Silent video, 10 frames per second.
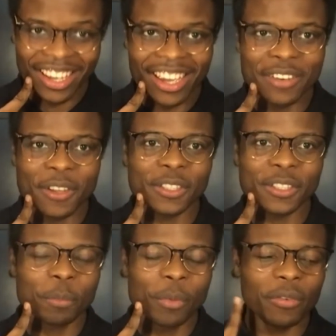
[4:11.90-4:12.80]
And
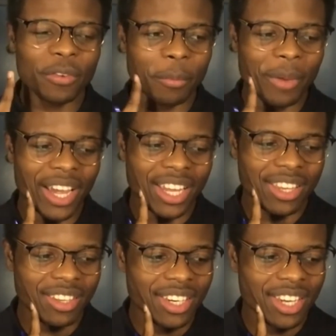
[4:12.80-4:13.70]
Smallville back
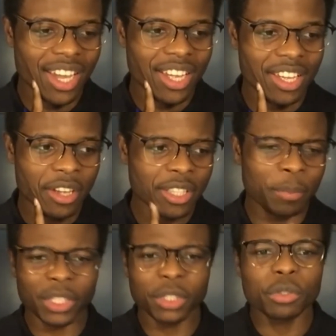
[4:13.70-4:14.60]
in the day,
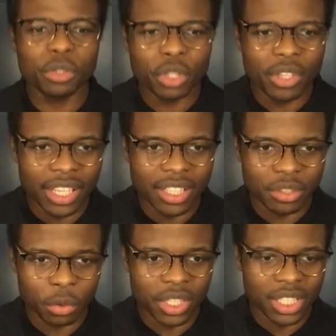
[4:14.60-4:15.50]
especially you joined that
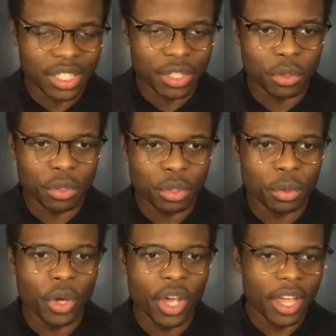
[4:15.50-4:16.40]
during season
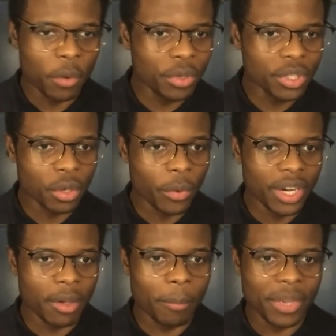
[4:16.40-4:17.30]
2, it was
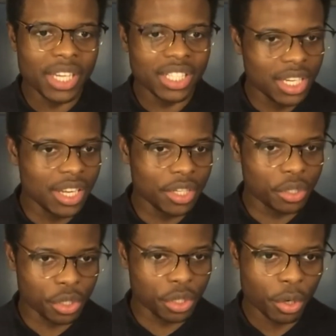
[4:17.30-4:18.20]
already a big teenage
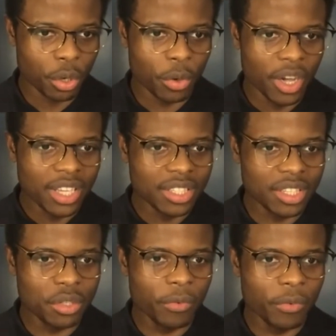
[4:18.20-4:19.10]
show.
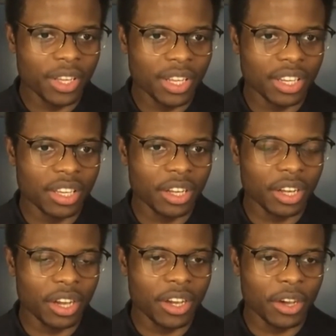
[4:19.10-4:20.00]
Did you feel
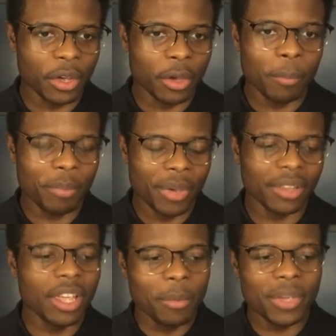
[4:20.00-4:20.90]

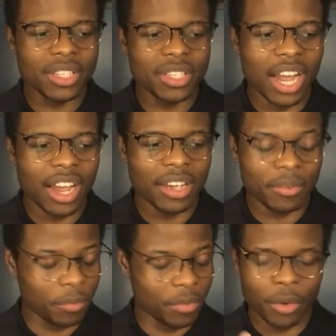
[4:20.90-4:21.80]
compelled? Because
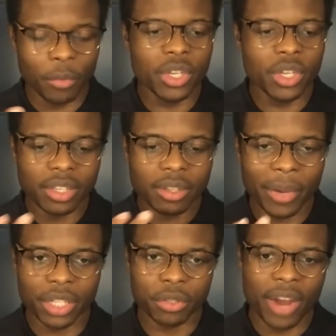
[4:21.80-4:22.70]
we talked
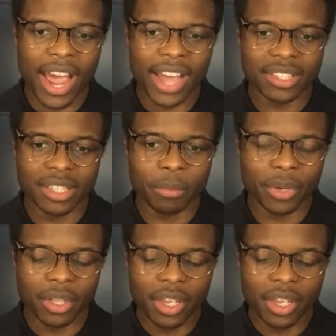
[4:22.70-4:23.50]
about your accent, but